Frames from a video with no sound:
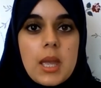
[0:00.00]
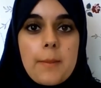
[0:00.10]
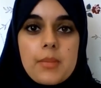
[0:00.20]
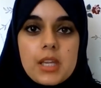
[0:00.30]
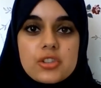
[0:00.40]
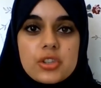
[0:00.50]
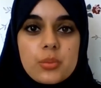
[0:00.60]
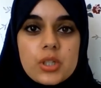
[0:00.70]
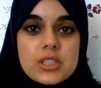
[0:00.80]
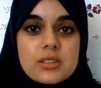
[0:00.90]
Make sure you
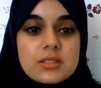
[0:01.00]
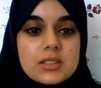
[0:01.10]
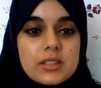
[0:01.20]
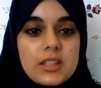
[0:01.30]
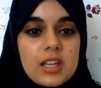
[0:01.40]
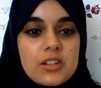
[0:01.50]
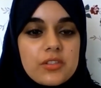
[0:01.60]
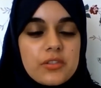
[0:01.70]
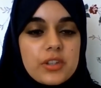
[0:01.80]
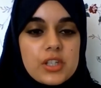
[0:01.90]
watch until the end of
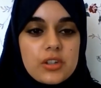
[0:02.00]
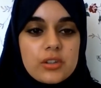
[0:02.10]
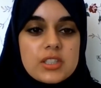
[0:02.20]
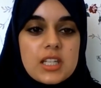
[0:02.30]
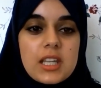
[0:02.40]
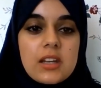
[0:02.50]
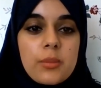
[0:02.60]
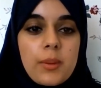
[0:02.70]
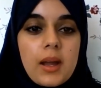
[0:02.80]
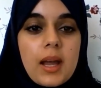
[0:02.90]
the video to hear
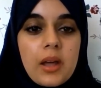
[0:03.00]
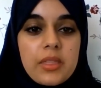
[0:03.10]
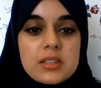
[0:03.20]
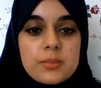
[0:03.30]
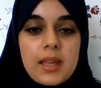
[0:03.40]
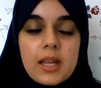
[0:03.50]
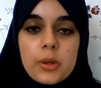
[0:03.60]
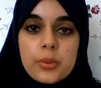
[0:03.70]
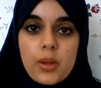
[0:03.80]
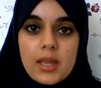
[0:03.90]
about how this might help you